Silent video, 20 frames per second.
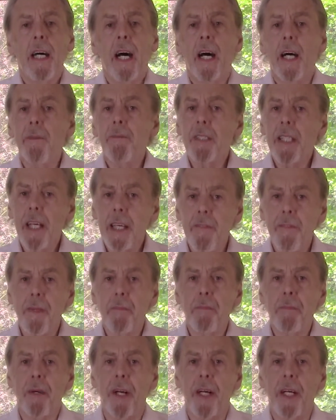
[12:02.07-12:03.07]
I'm
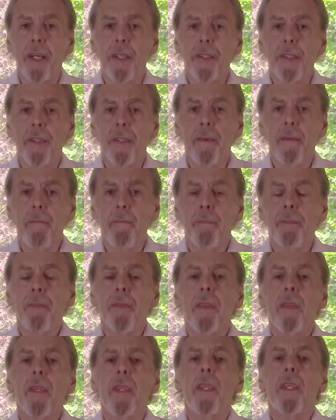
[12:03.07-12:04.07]
David Brown.
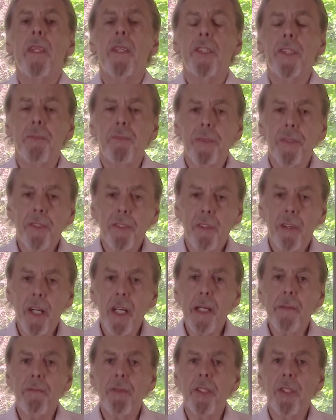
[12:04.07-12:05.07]

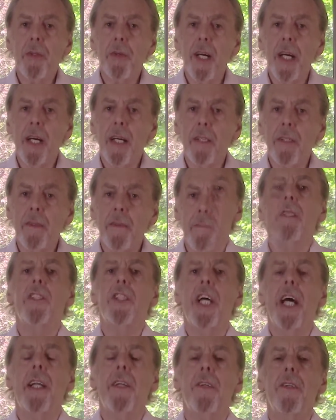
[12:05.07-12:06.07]
Subscribe to our
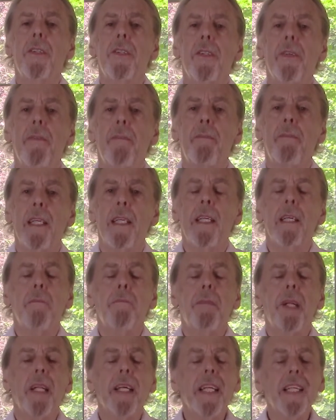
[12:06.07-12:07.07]
channel.
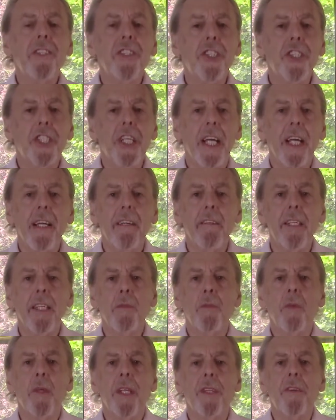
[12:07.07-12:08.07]
Please share it
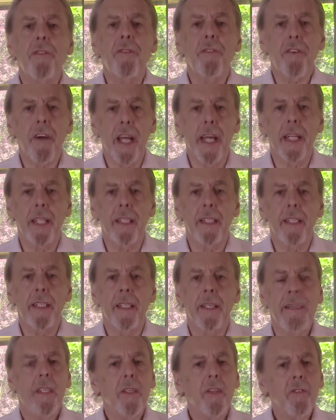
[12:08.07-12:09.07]
with a friend
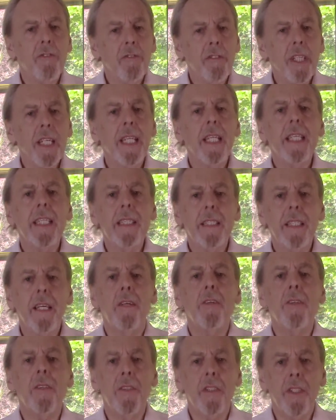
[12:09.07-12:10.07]
you really
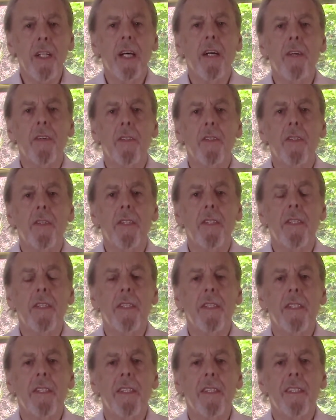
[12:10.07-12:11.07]
don't know
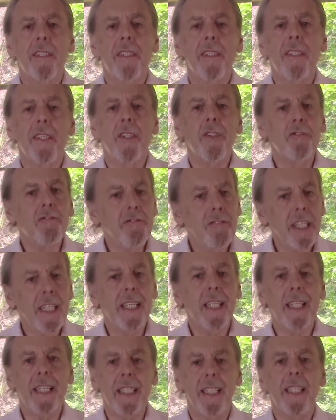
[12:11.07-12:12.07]
who
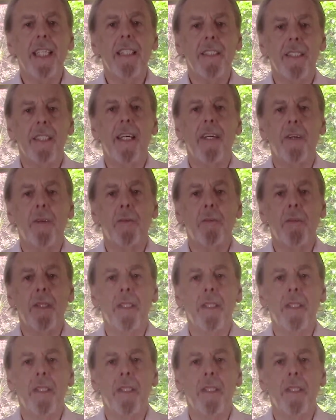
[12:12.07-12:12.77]
really needs help.